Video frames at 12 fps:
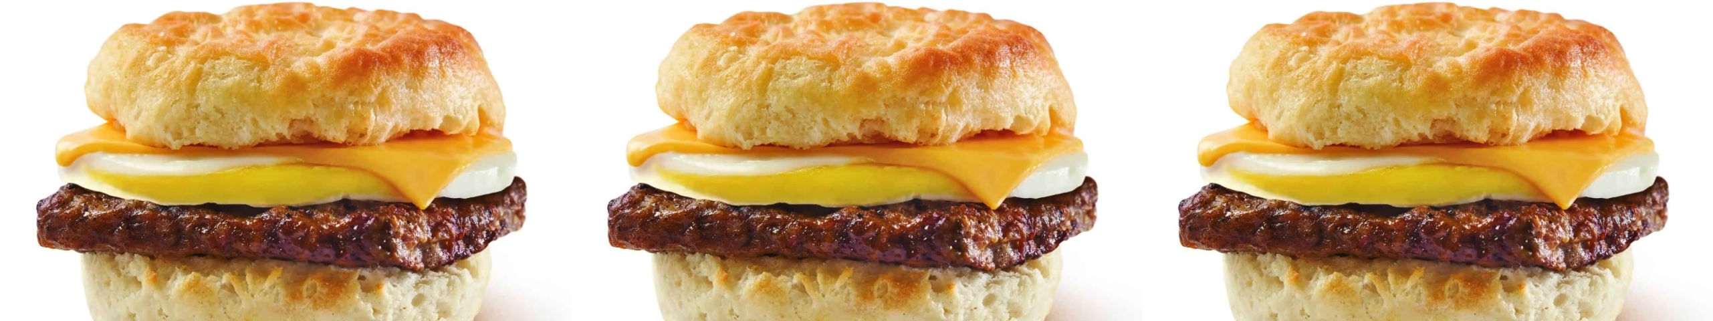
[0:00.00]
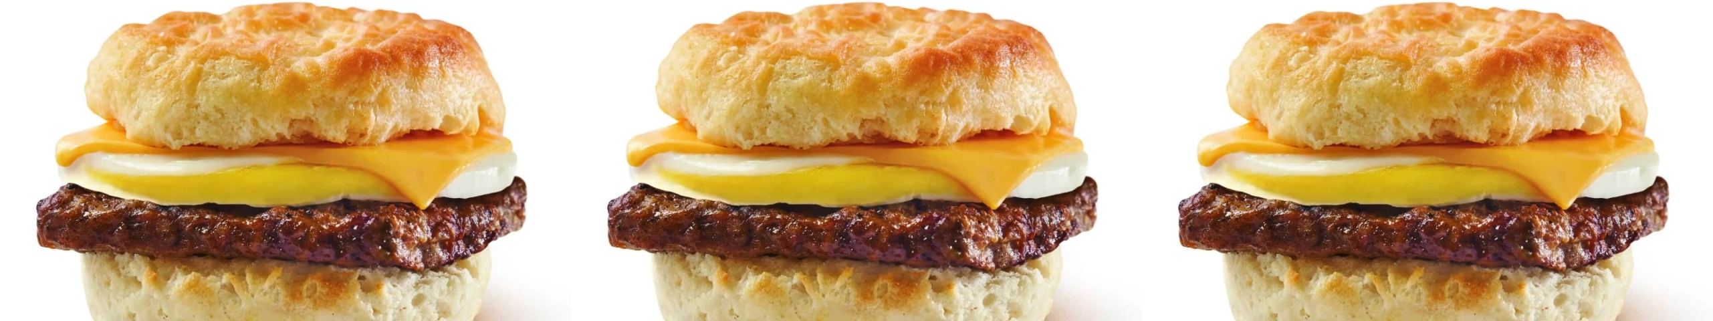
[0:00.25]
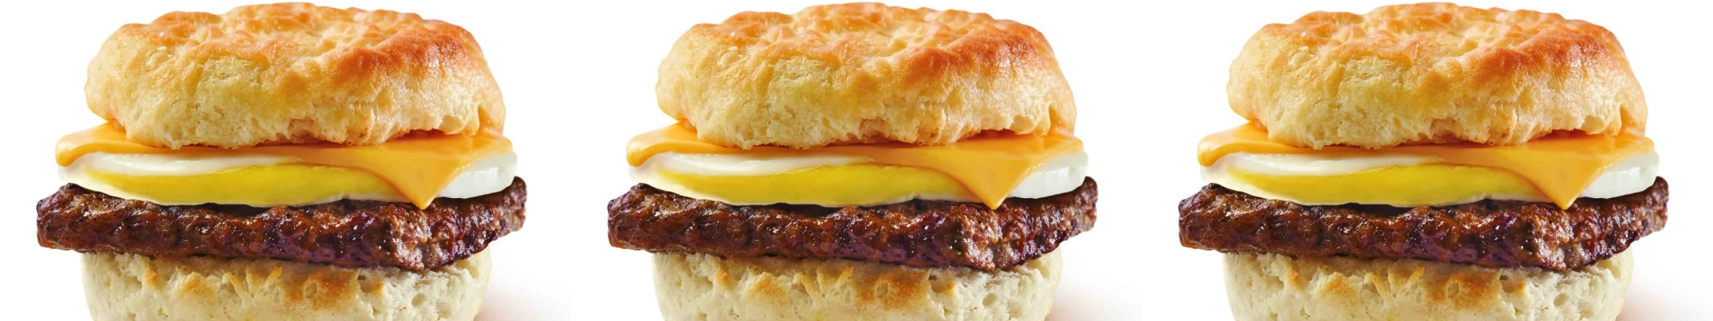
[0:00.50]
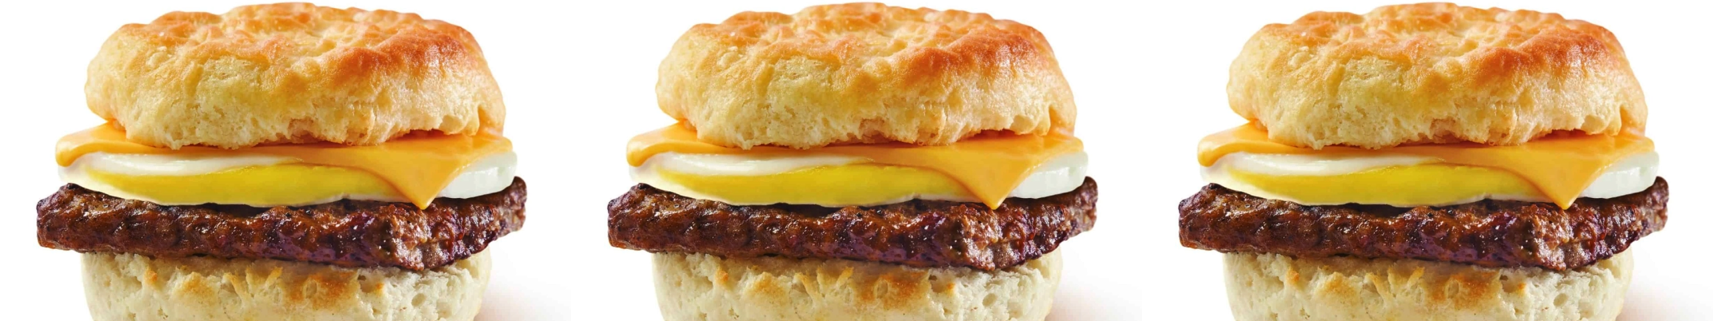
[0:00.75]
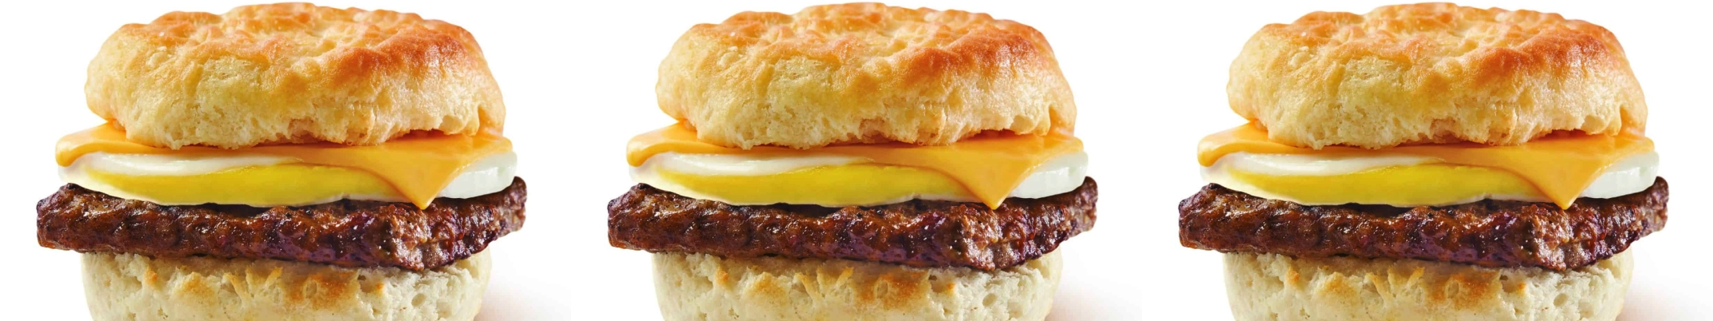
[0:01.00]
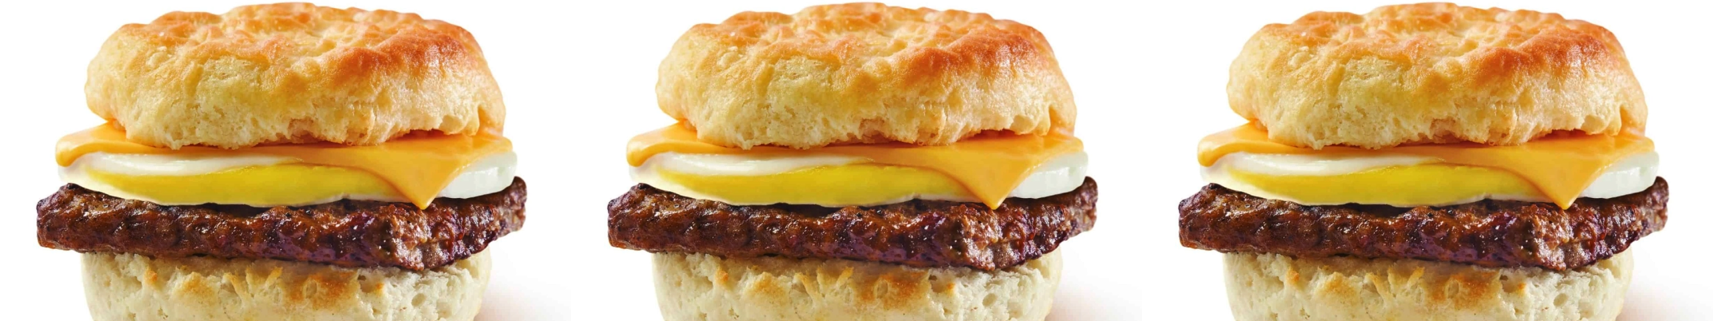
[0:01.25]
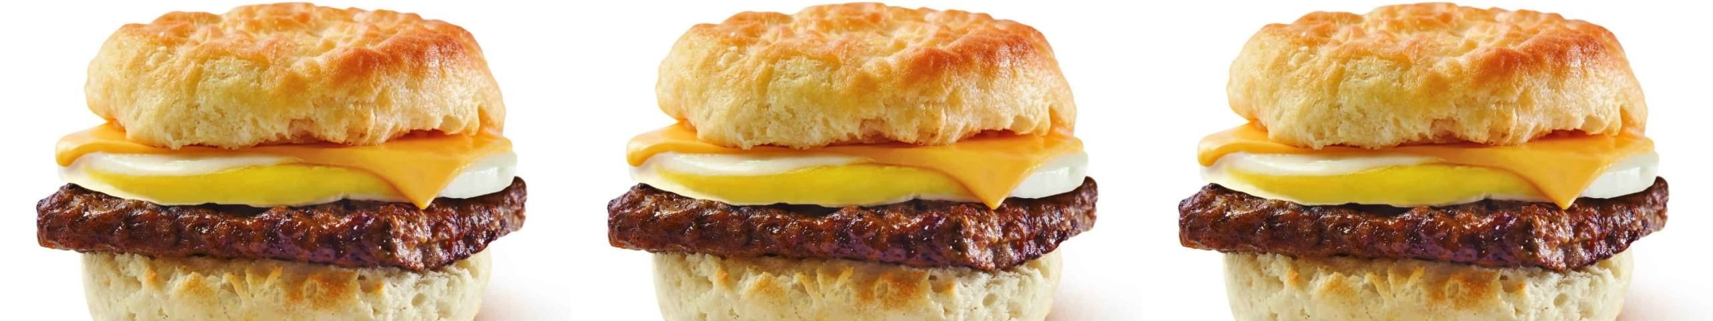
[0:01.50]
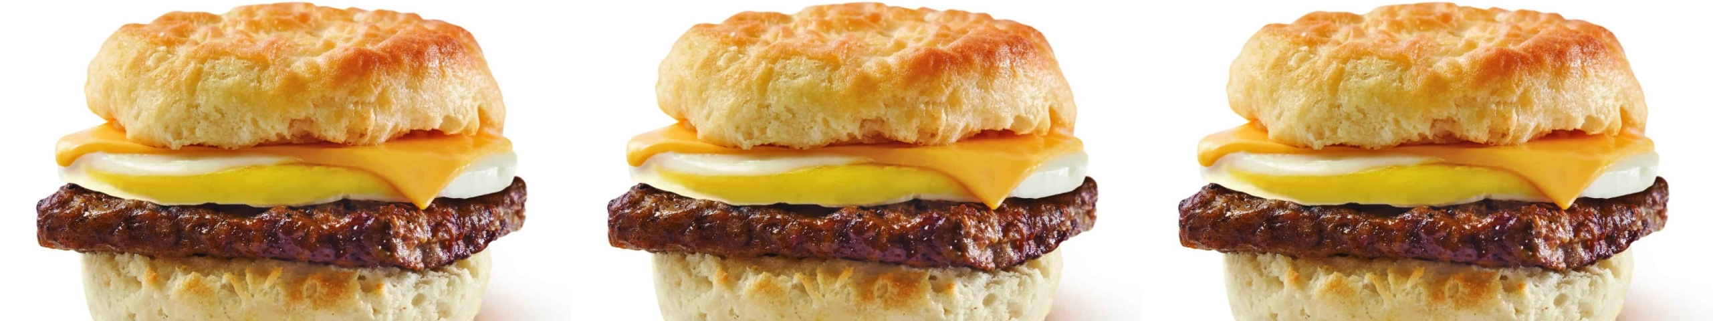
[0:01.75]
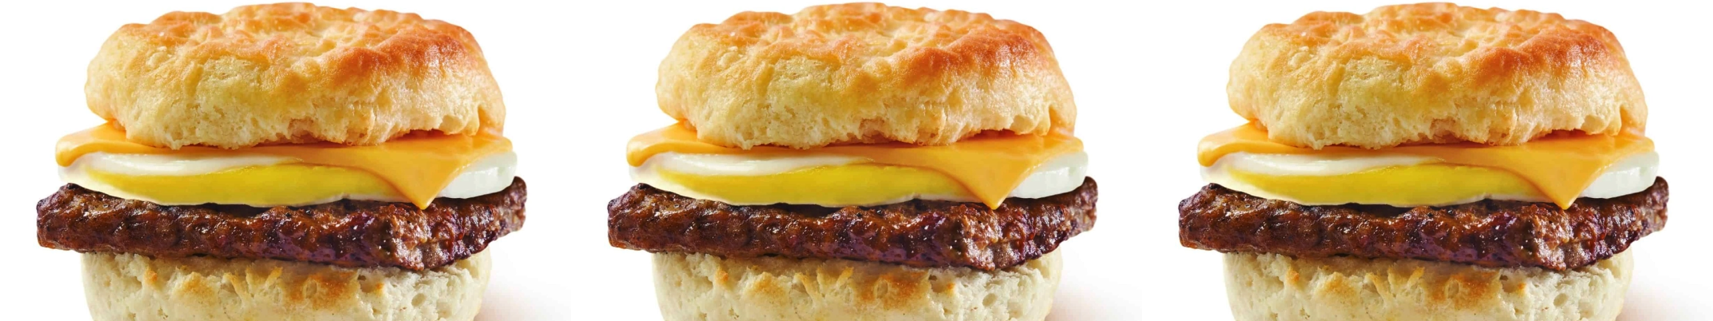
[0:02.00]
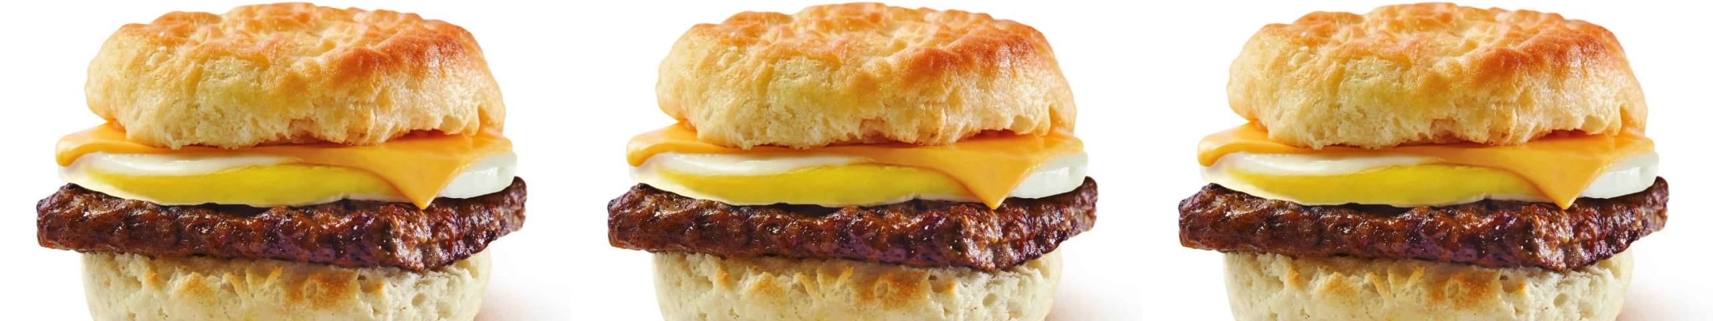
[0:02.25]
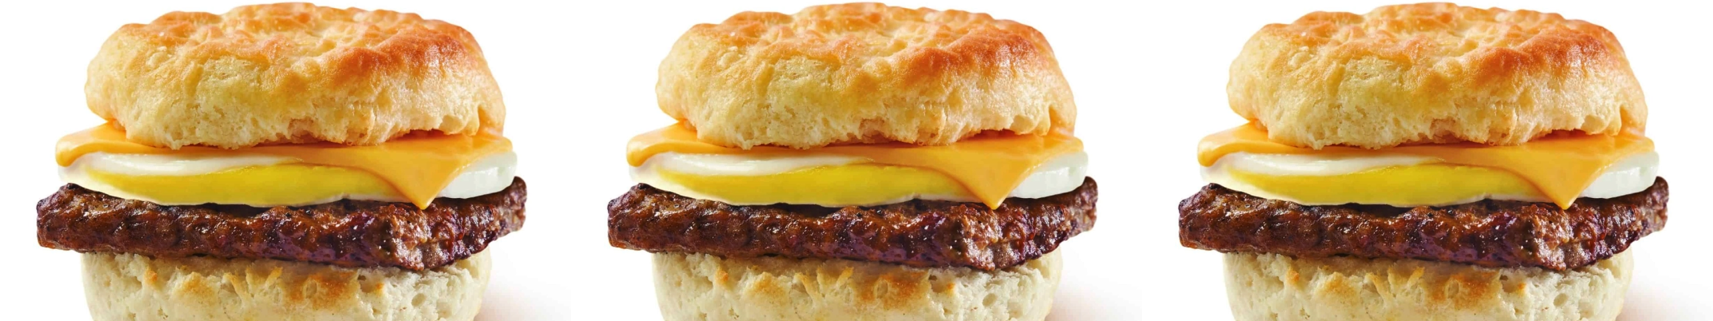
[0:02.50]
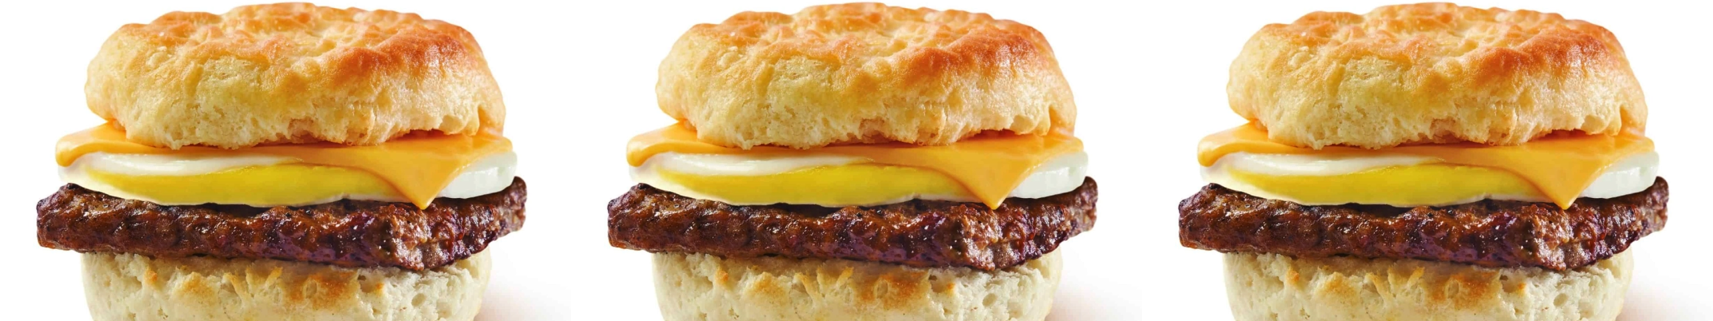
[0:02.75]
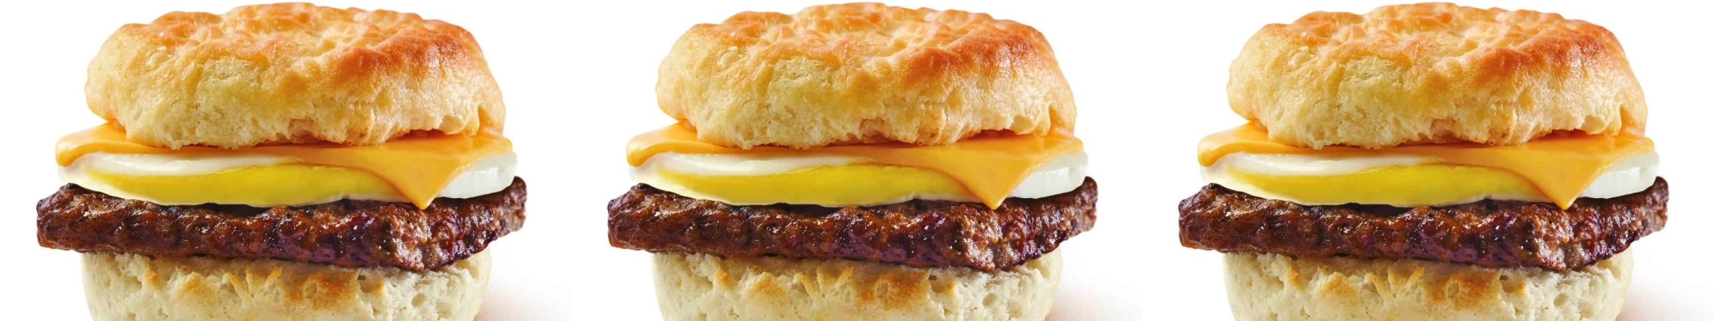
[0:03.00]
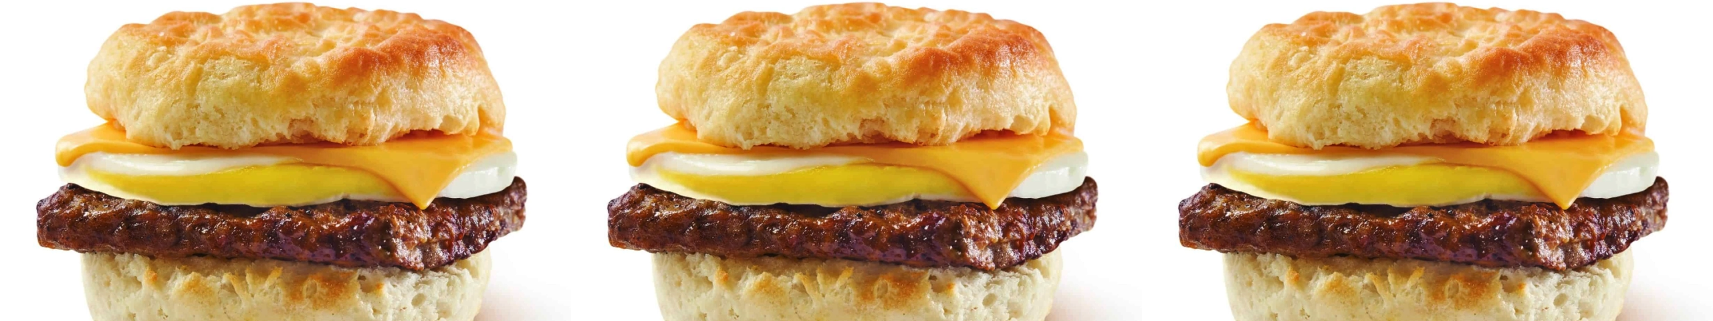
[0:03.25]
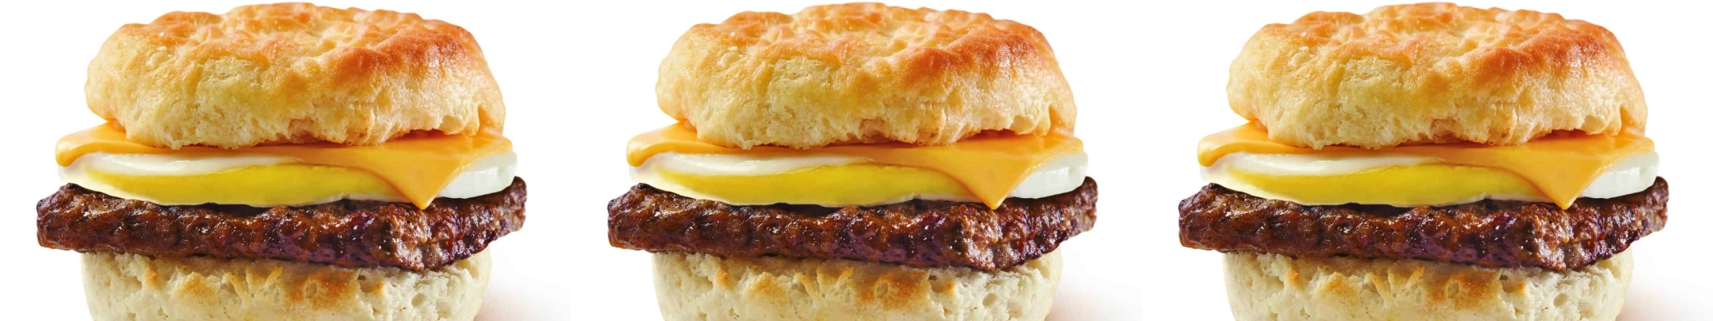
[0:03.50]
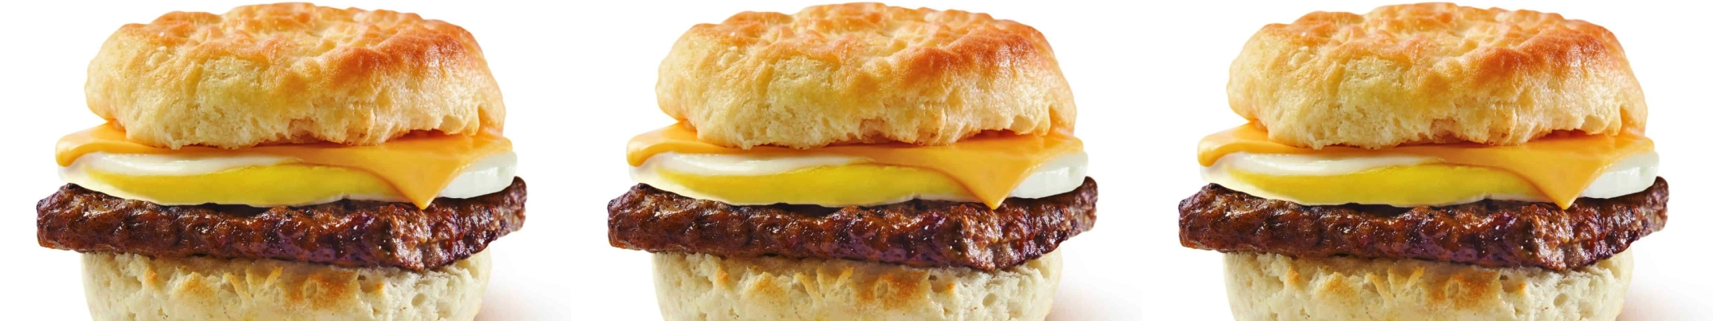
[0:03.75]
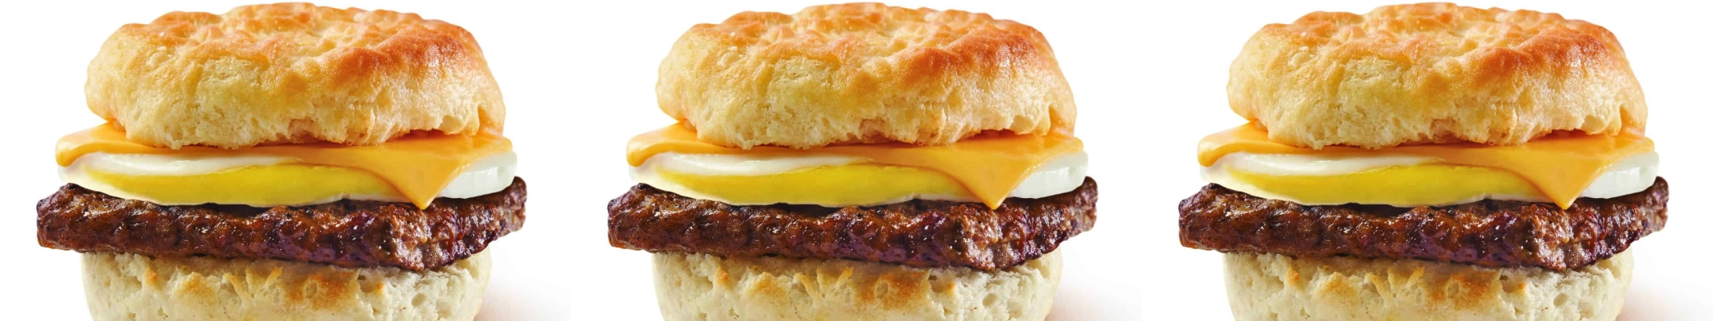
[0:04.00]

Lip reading: [unreadable: no face in view]